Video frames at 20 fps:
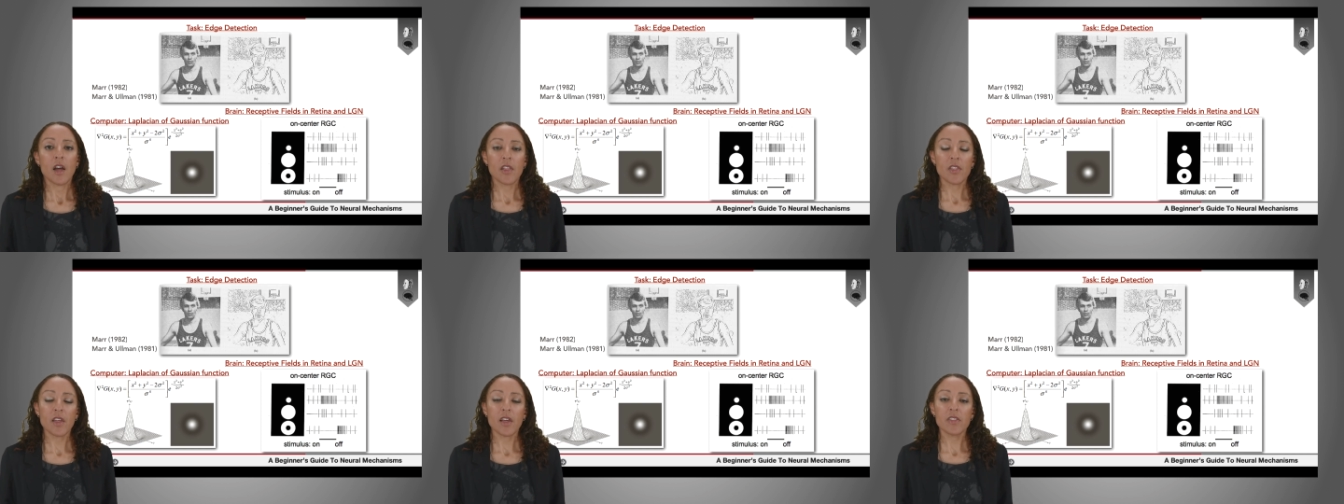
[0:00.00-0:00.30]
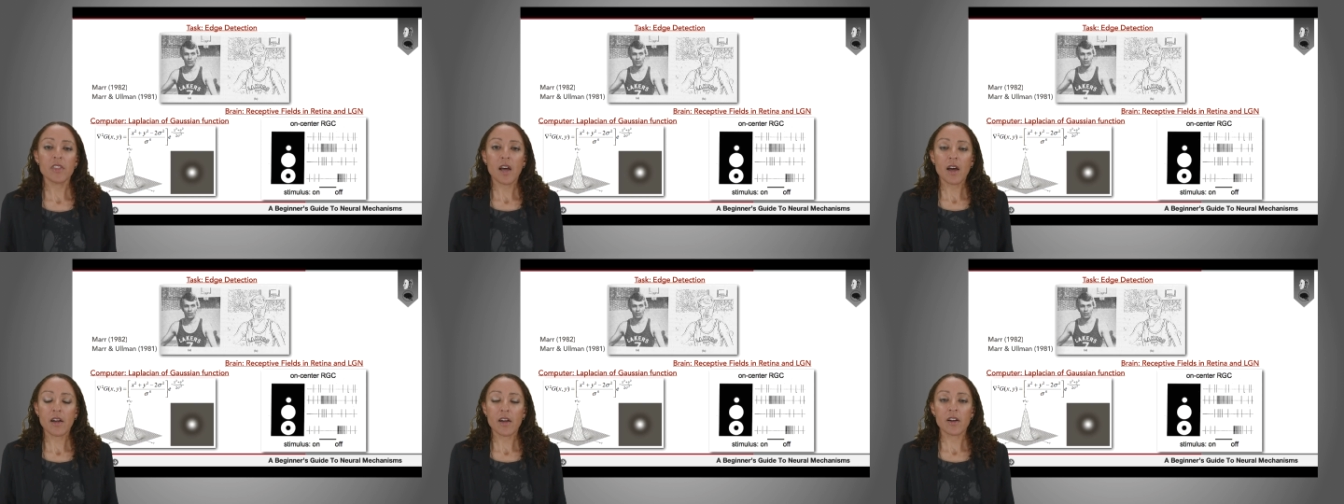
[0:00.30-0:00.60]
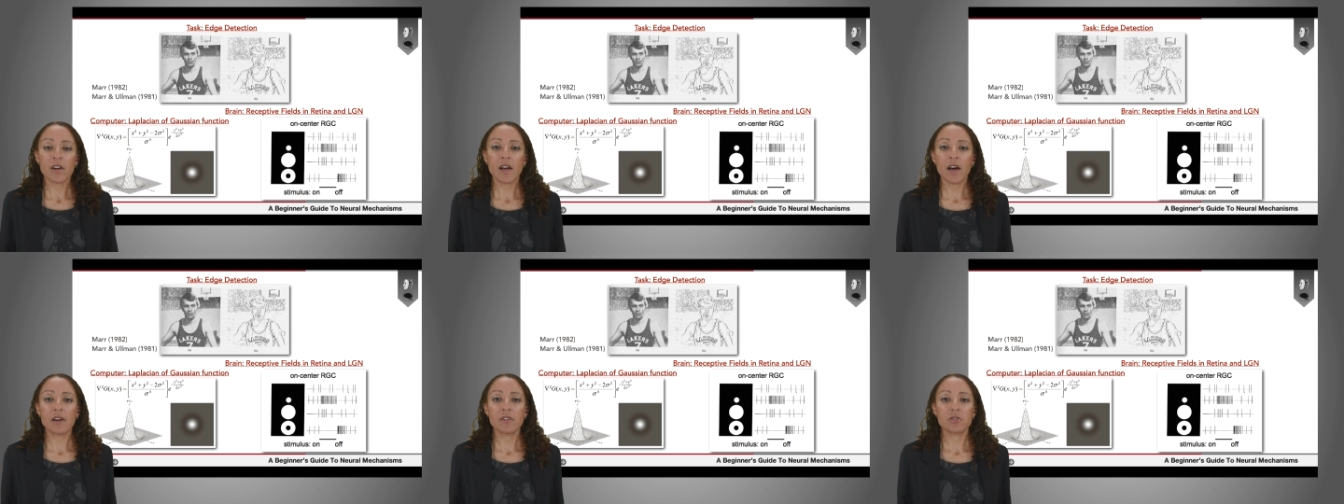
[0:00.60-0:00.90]
and then that
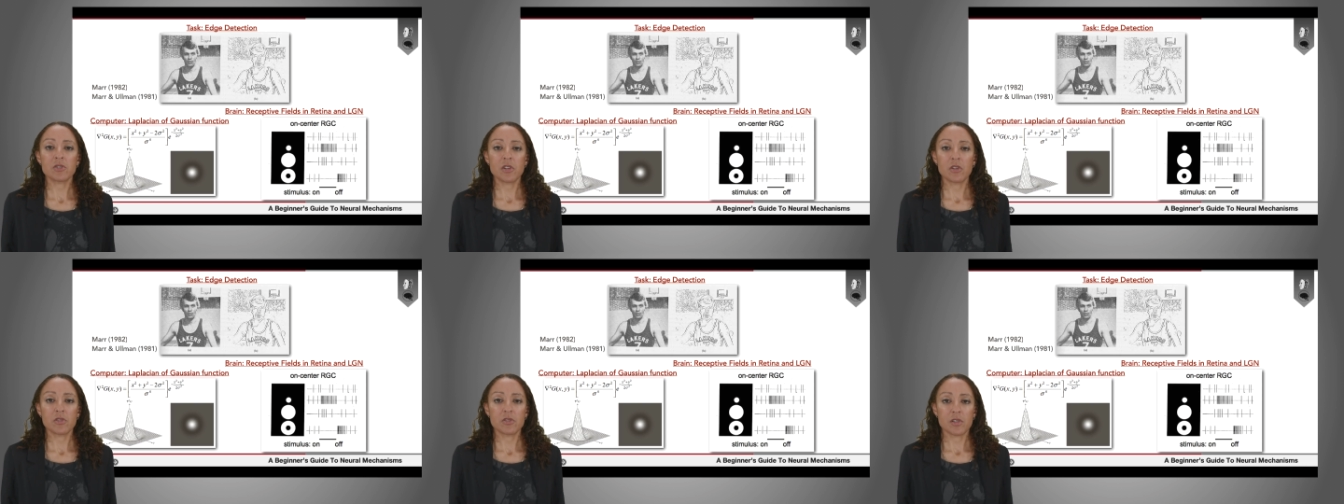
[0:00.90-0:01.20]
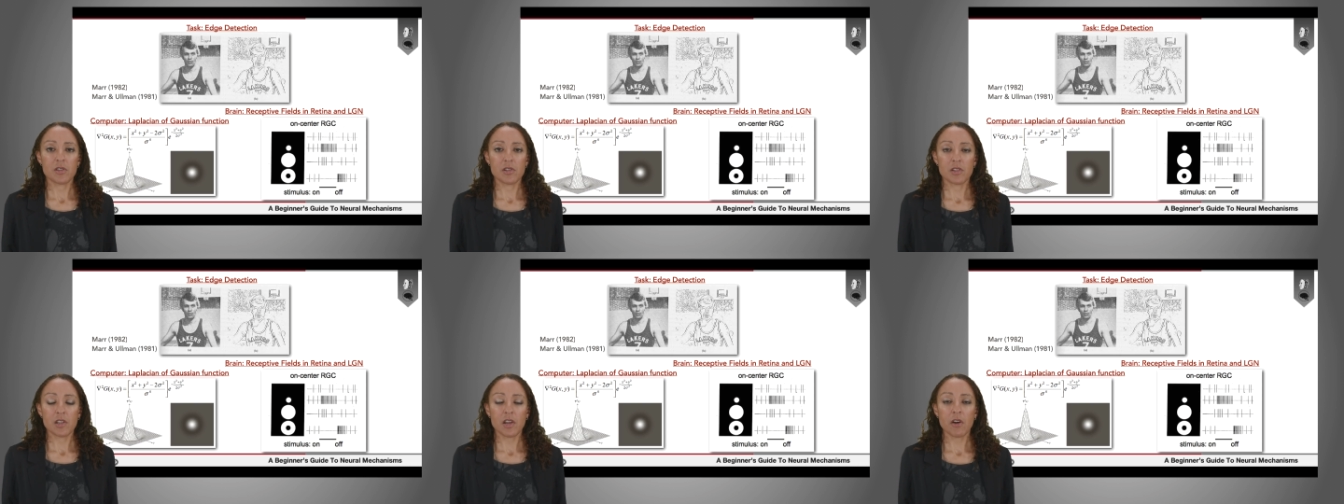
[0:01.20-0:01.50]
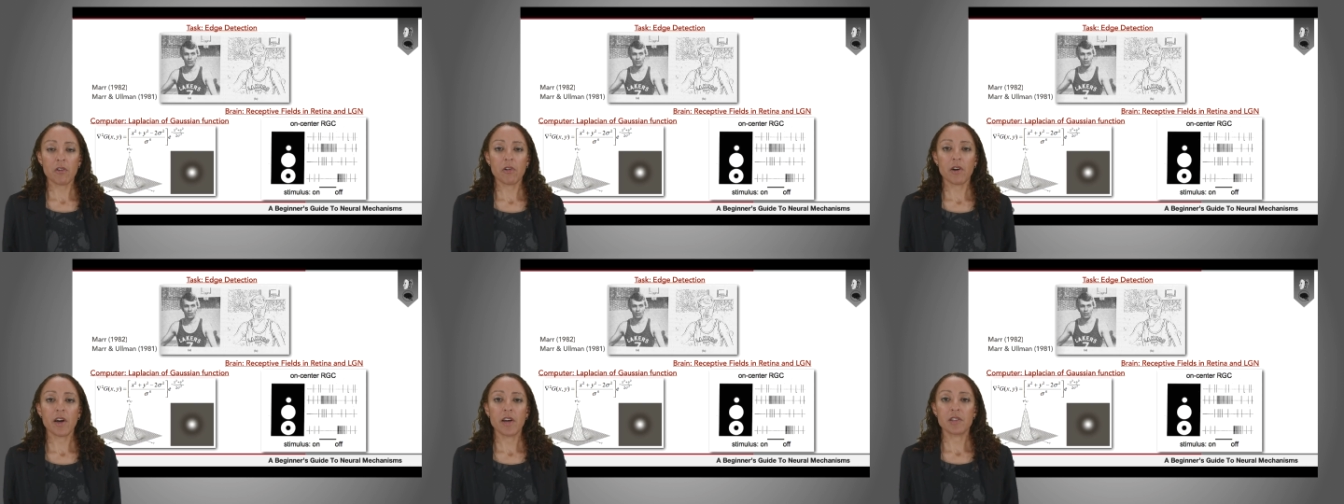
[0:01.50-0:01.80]
allows you to
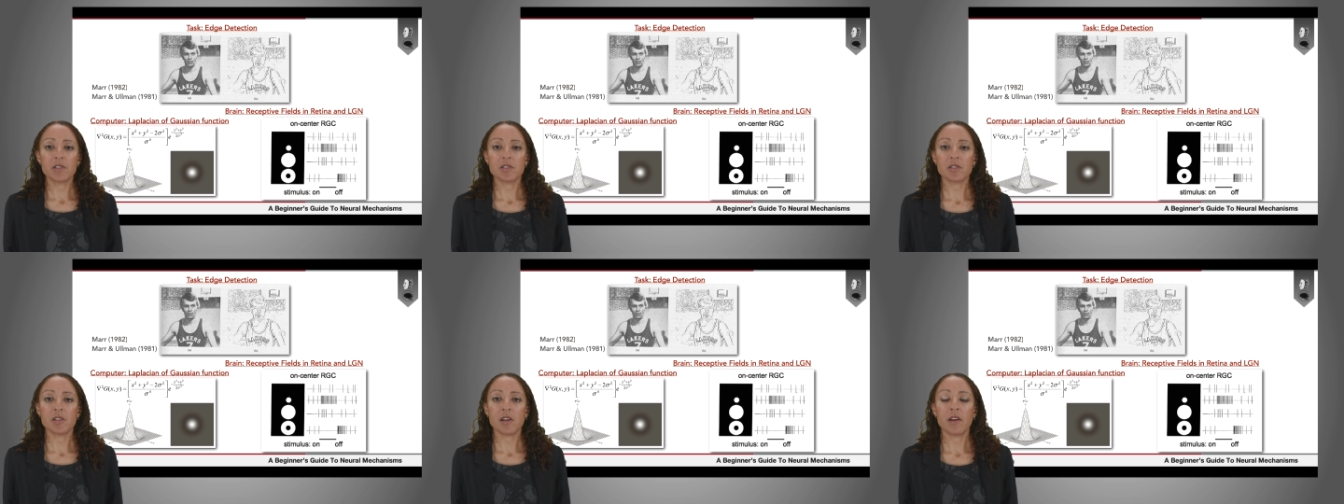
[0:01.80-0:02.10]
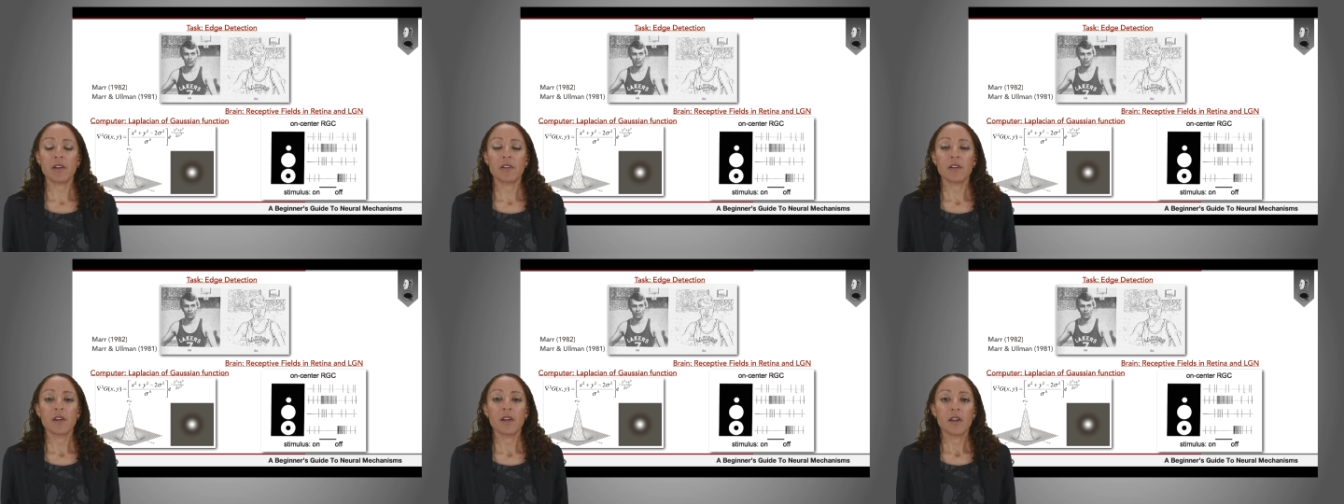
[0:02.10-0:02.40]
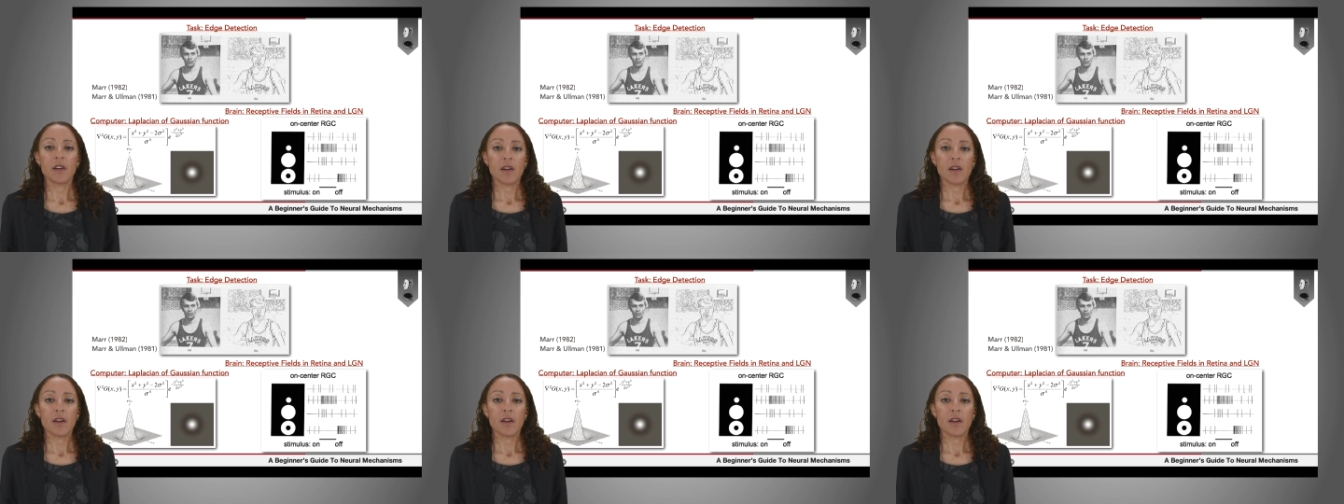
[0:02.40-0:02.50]
theorize that